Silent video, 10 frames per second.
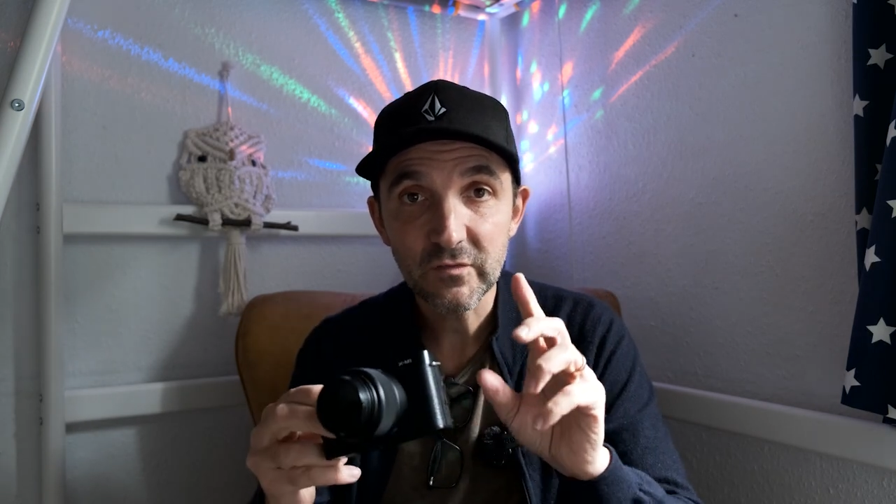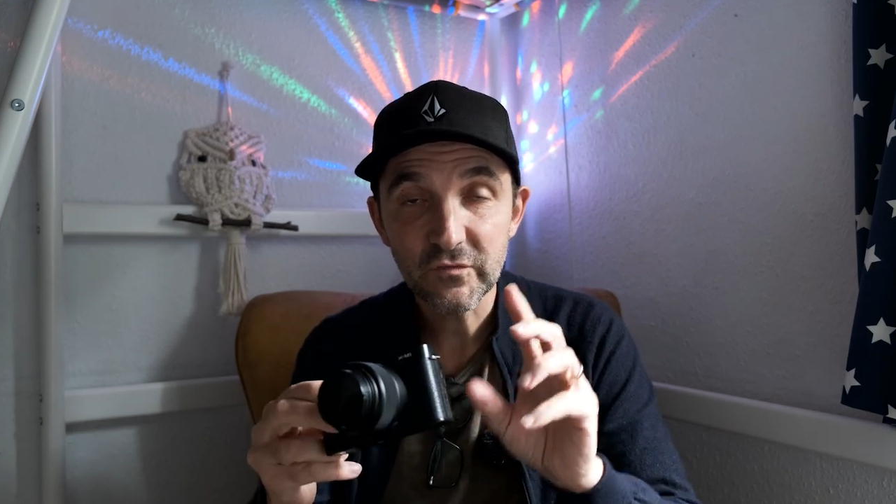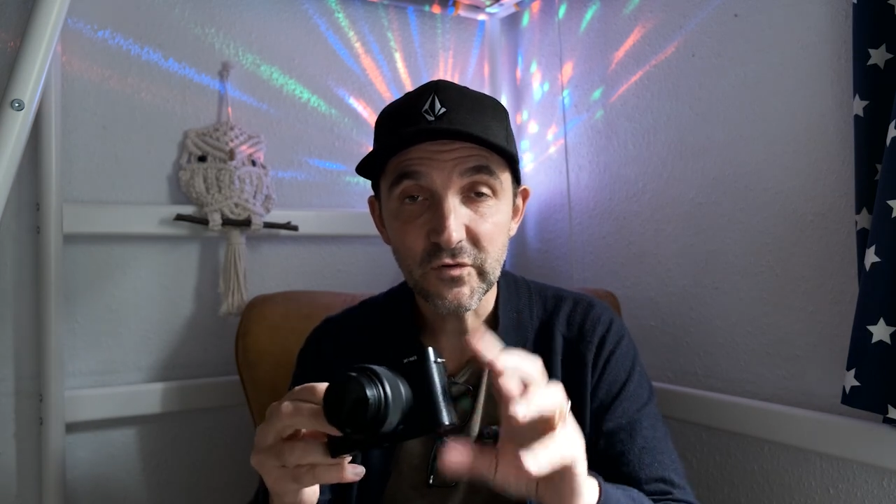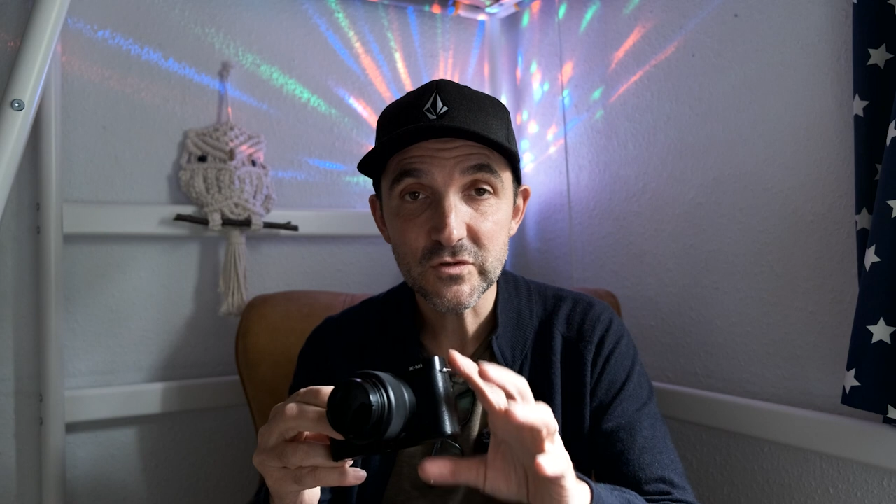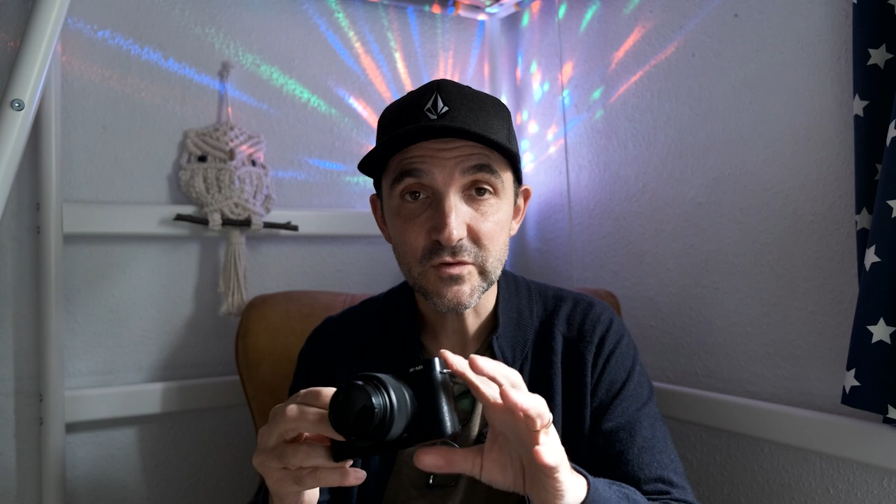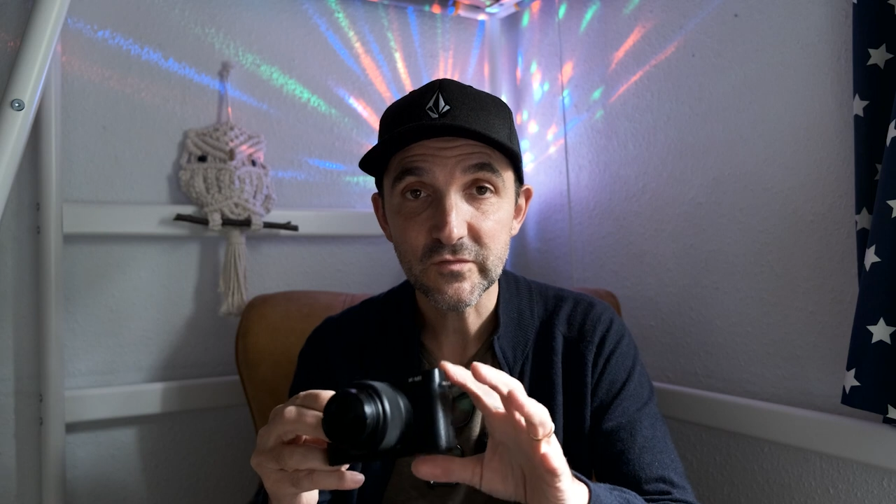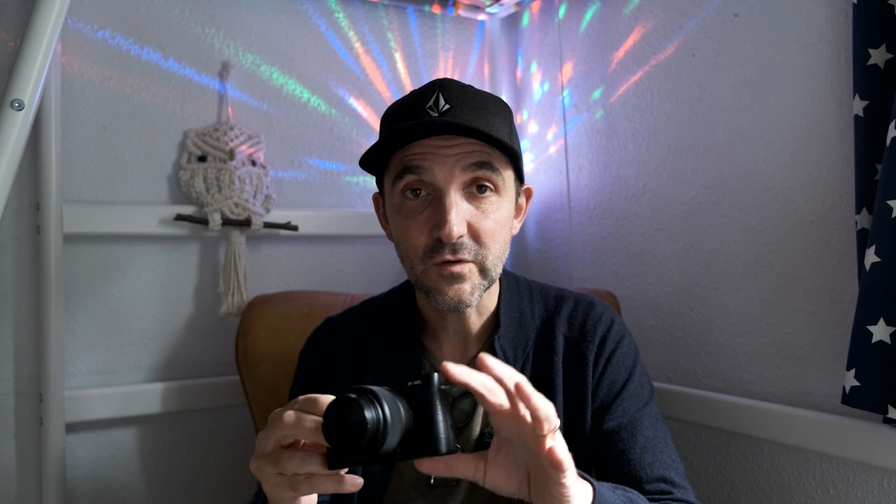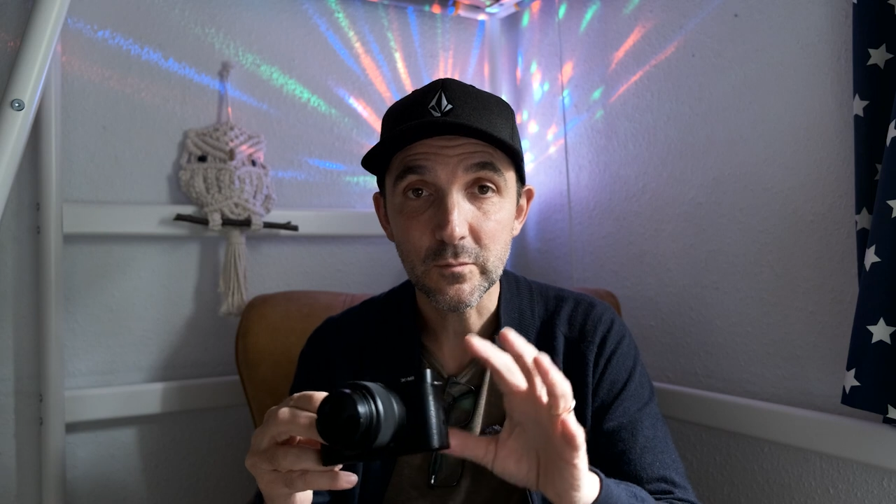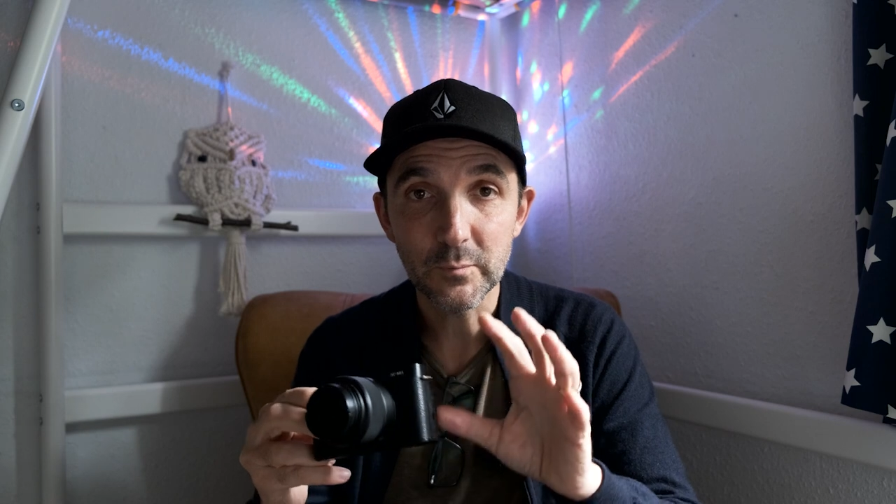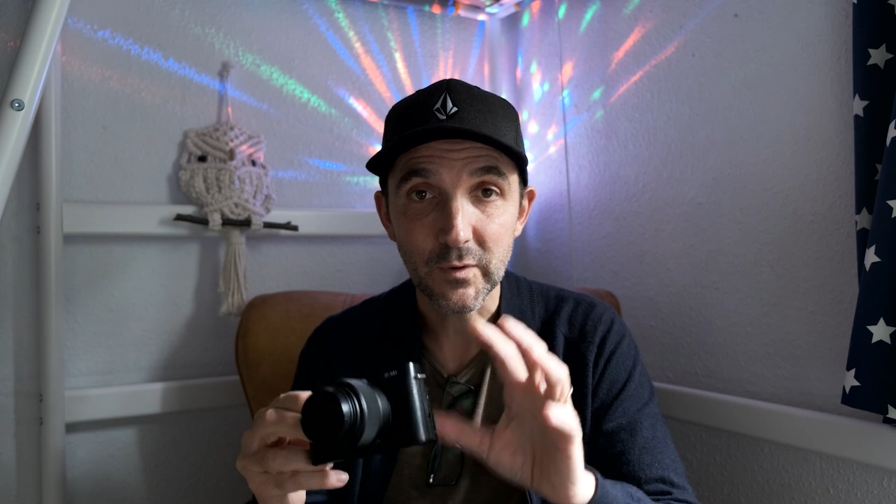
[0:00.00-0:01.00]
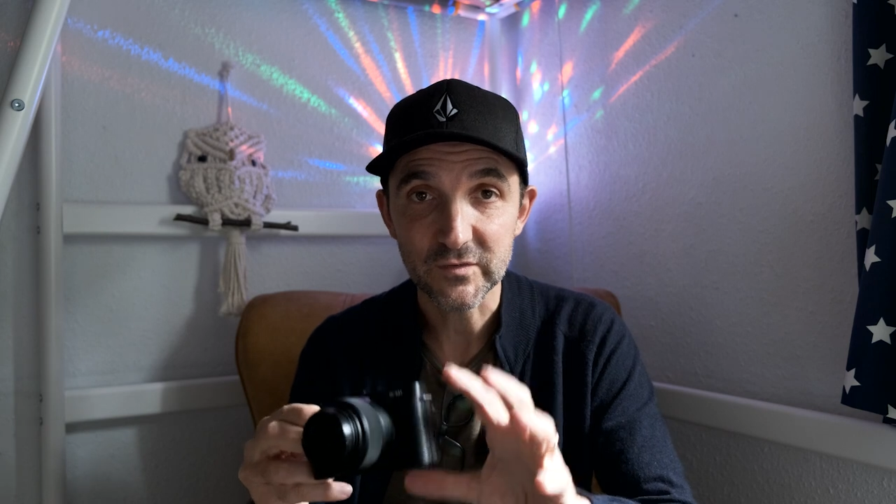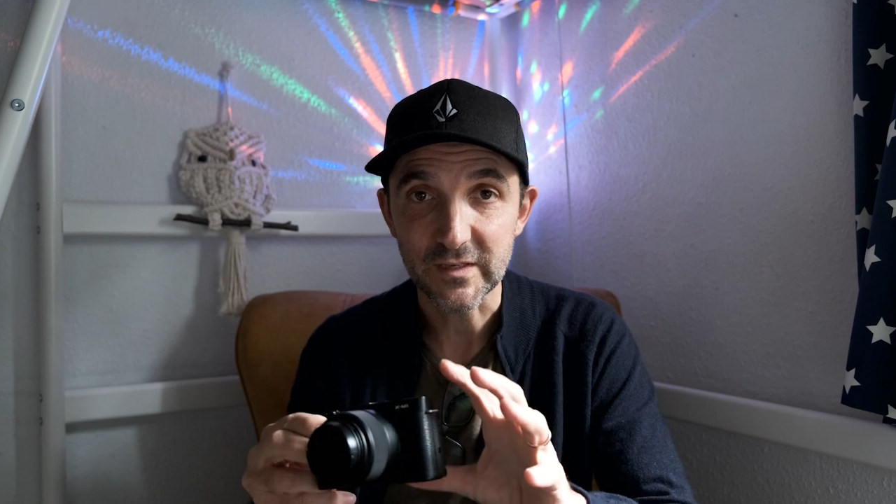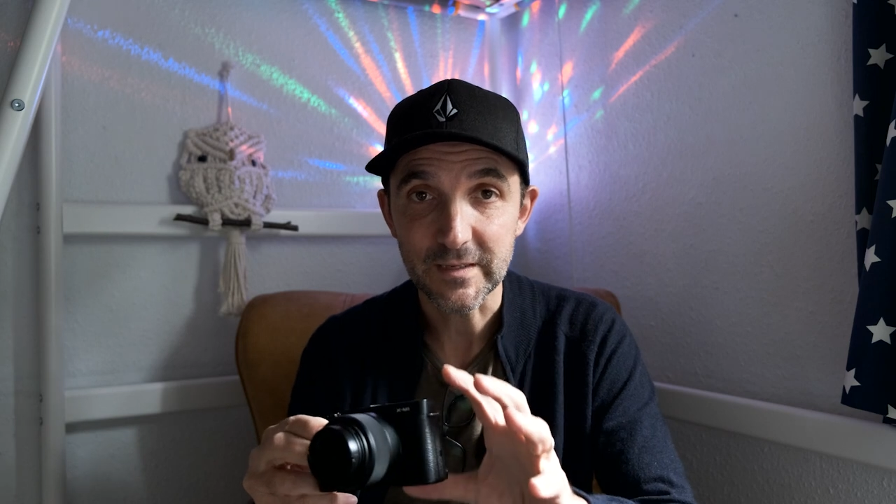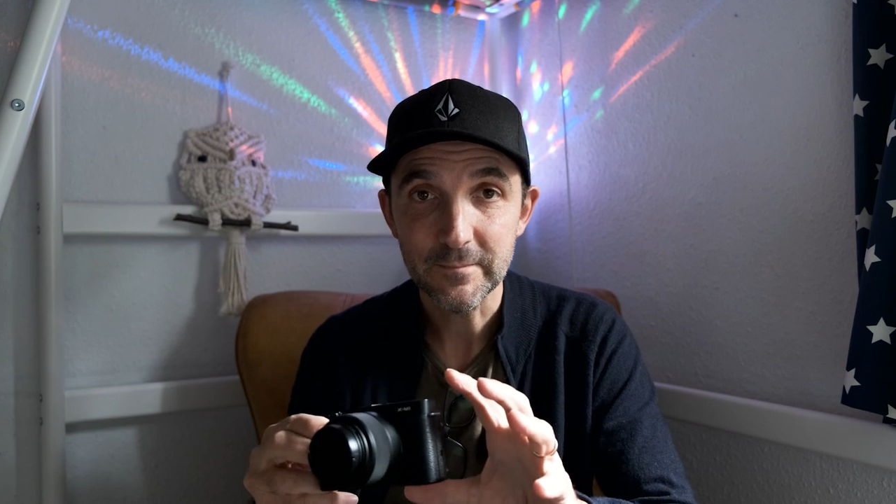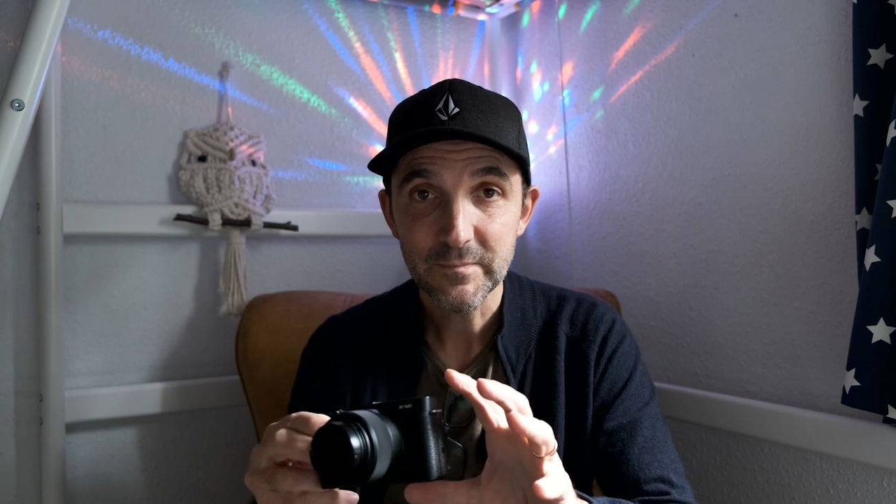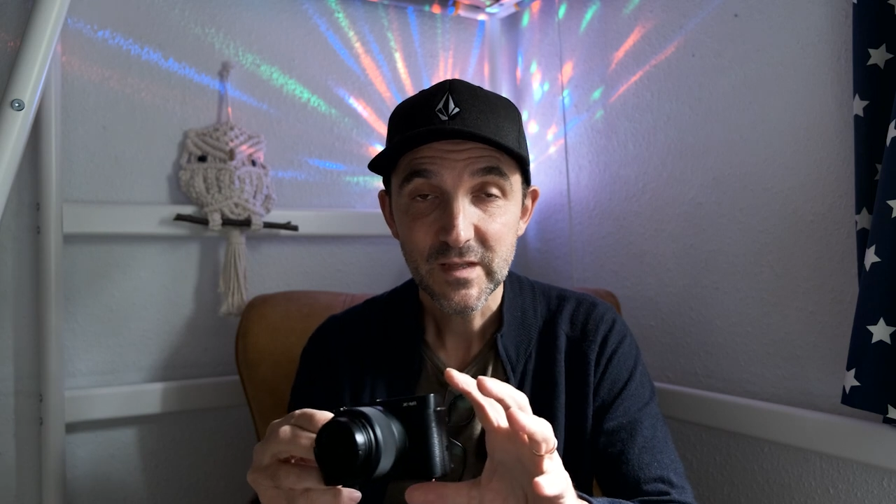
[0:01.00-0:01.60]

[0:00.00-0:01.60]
Fujifilm body.